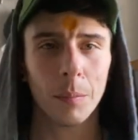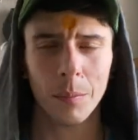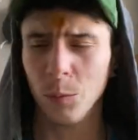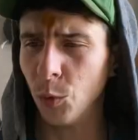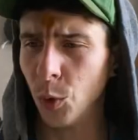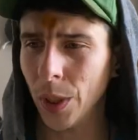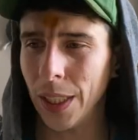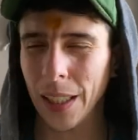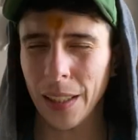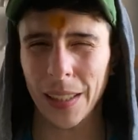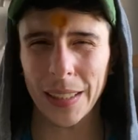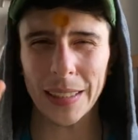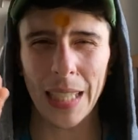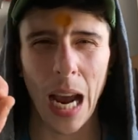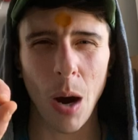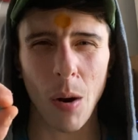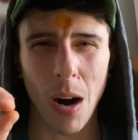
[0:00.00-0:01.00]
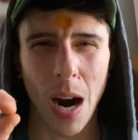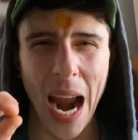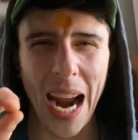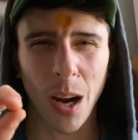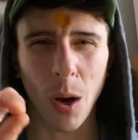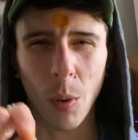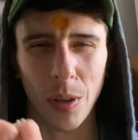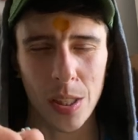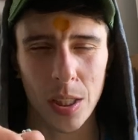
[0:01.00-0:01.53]
Reading the Tao
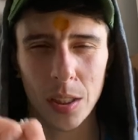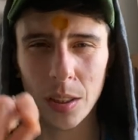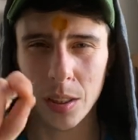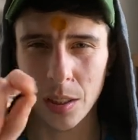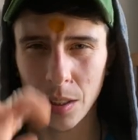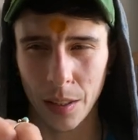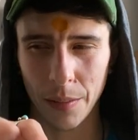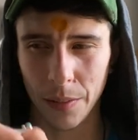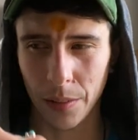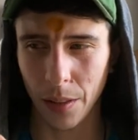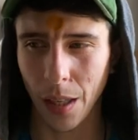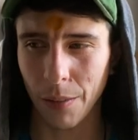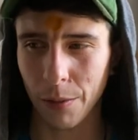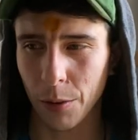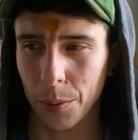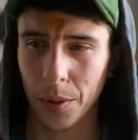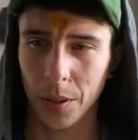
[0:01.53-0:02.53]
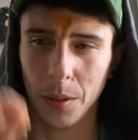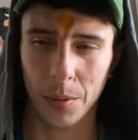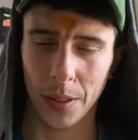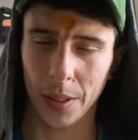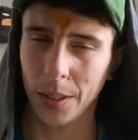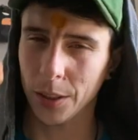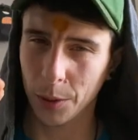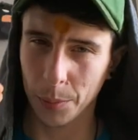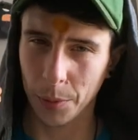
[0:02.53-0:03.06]
Equus, if you're not familiar with it,
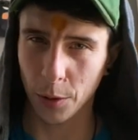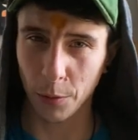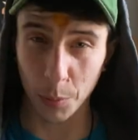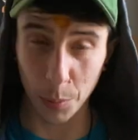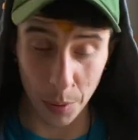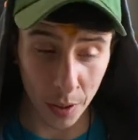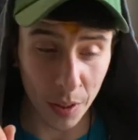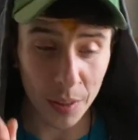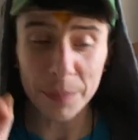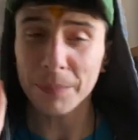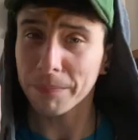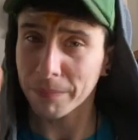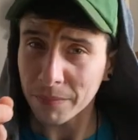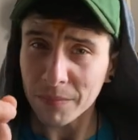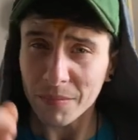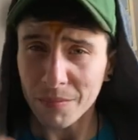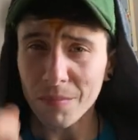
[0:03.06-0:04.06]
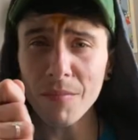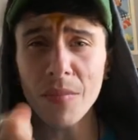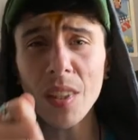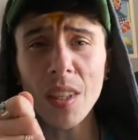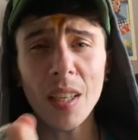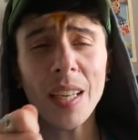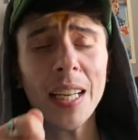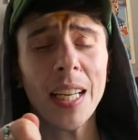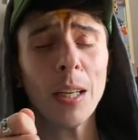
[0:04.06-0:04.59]
is a beautiful book.
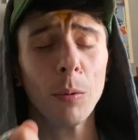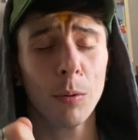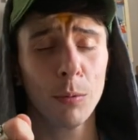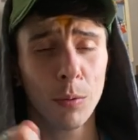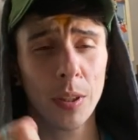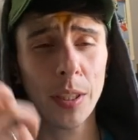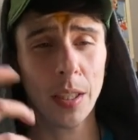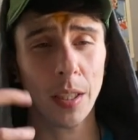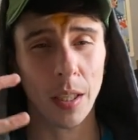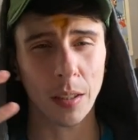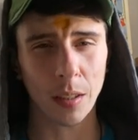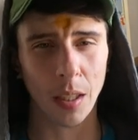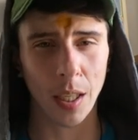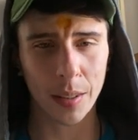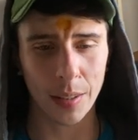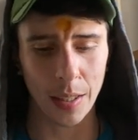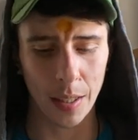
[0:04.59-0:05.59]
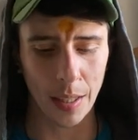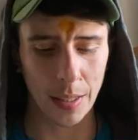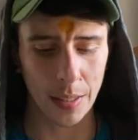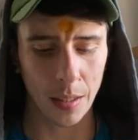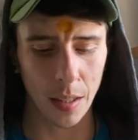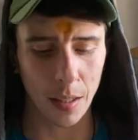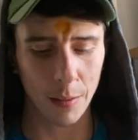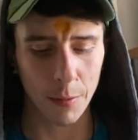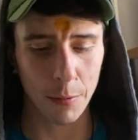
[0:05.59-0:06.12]
And it will really unlock that
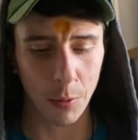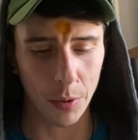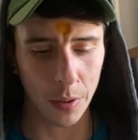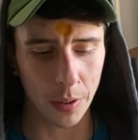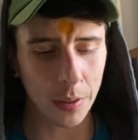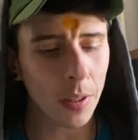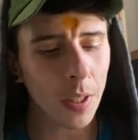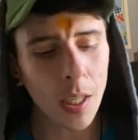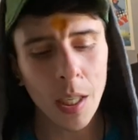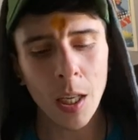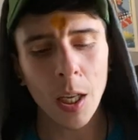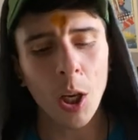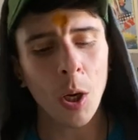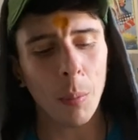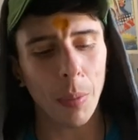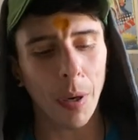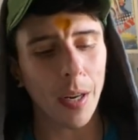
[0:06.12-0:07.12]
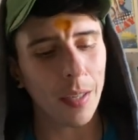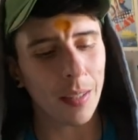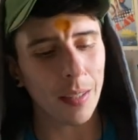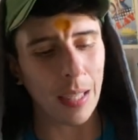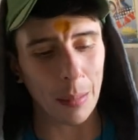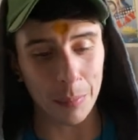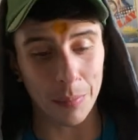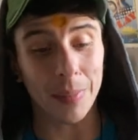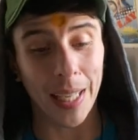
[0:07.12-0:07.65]
for you. But
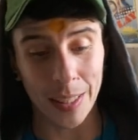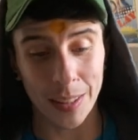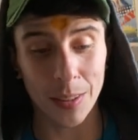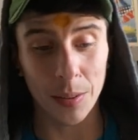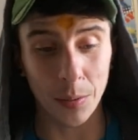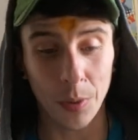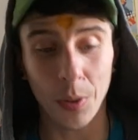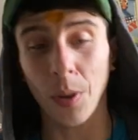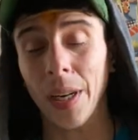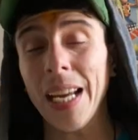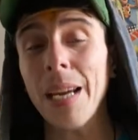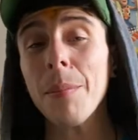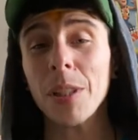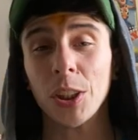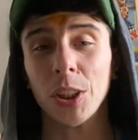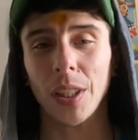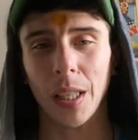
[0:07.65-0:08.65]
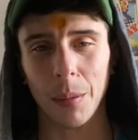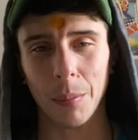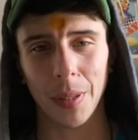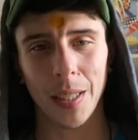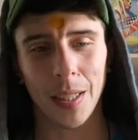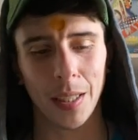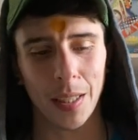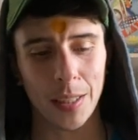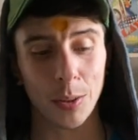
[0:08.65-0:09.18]
that's the image that I'm
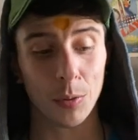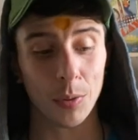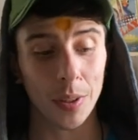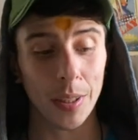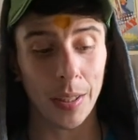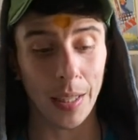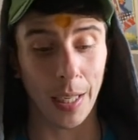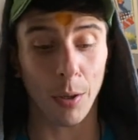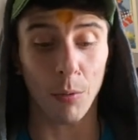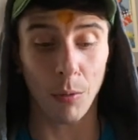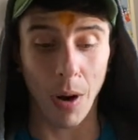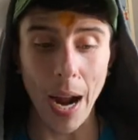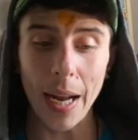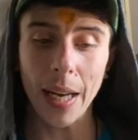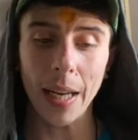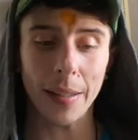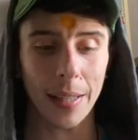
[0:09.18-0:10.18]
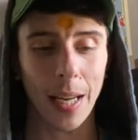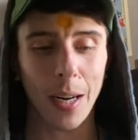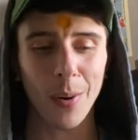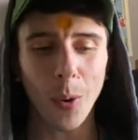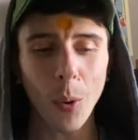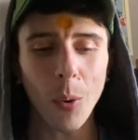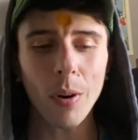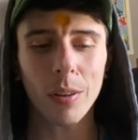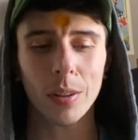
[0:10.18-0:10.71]
getting, is really like riding that
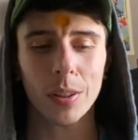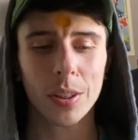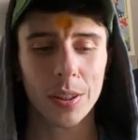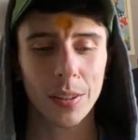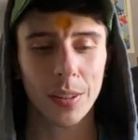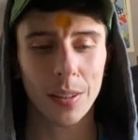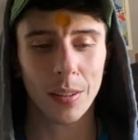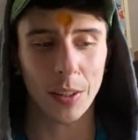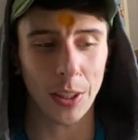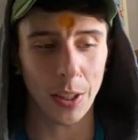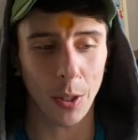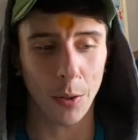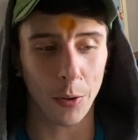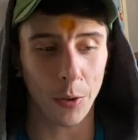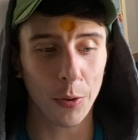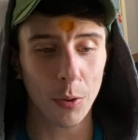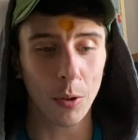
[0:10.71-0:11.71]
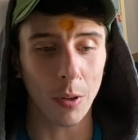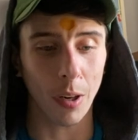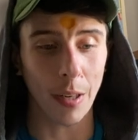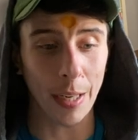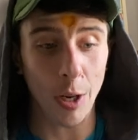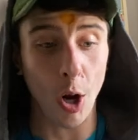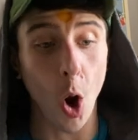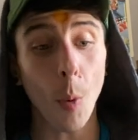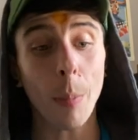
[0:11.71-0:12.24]
horse, through
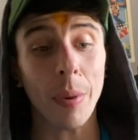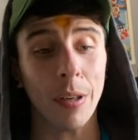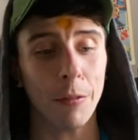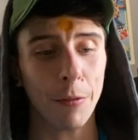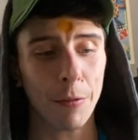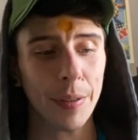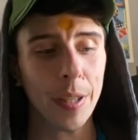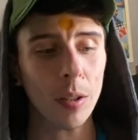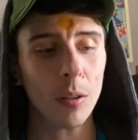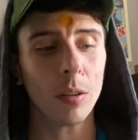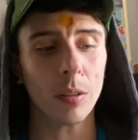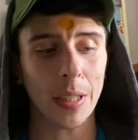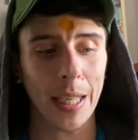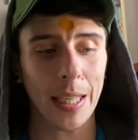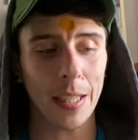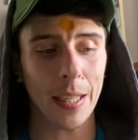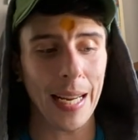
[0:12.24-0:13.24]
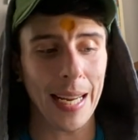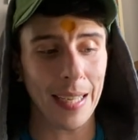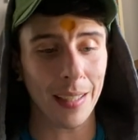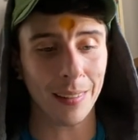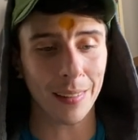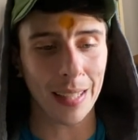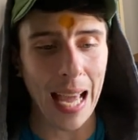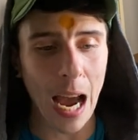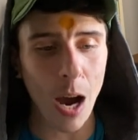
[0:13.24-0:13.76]
an open field, and
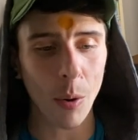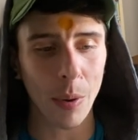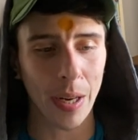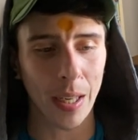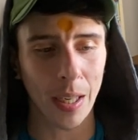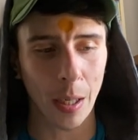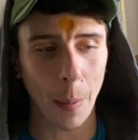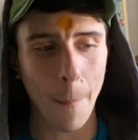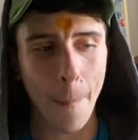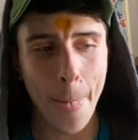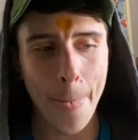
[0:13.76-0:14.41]
allowing